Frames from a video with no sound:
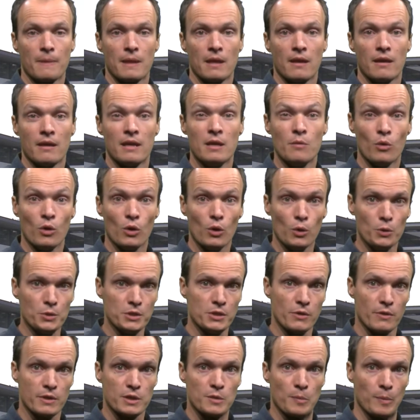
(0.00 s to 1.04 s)
He will
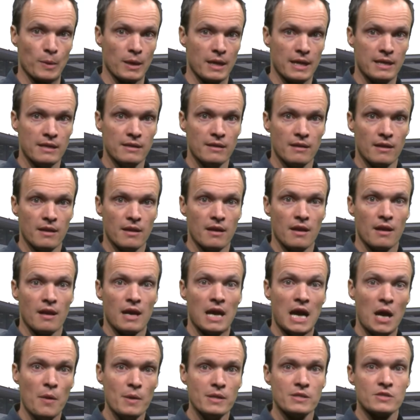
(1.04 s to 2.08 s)
also explain
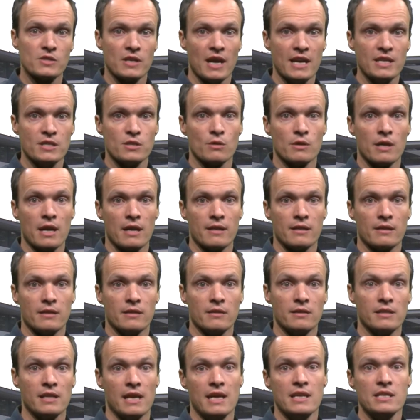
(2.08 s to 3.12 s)
how it ties
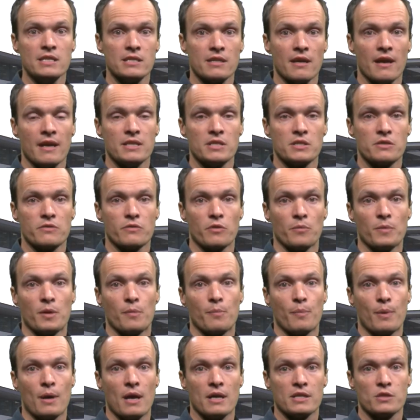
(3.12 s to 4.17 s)
together the insights from the
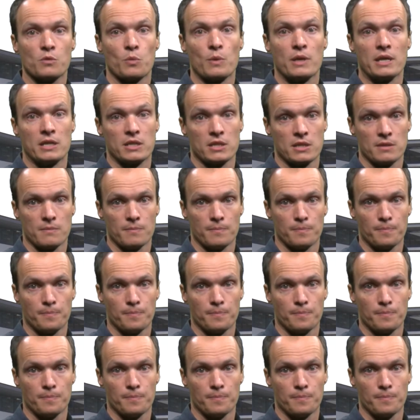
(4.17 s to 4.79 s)
past weeks.